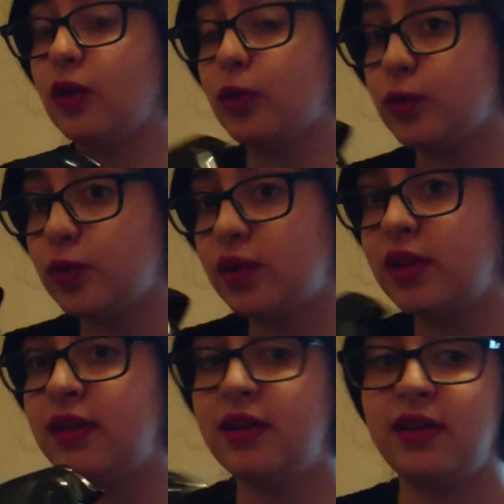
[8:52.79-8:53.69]

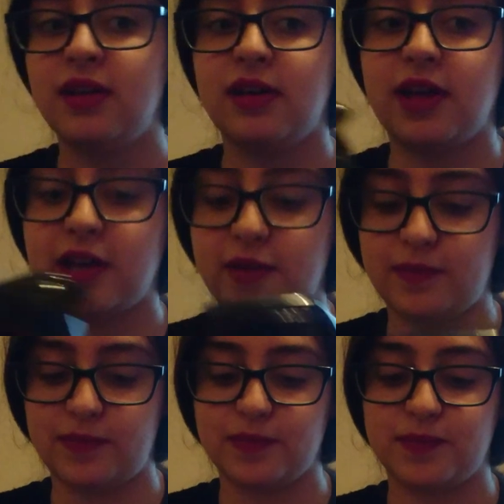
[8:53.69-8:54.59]
haul,
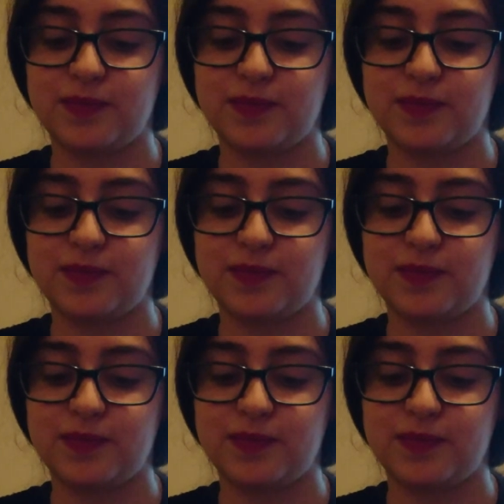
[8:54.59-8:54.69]
um,